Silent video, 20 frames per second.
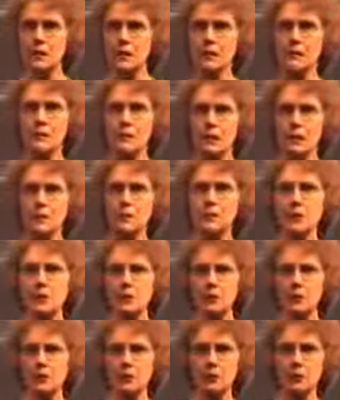things that I'm
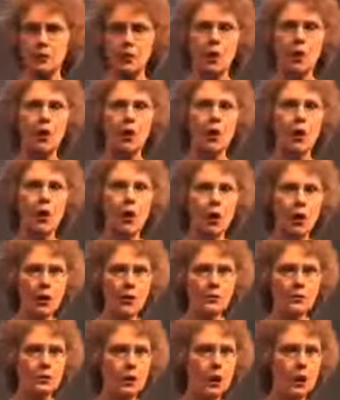telling you are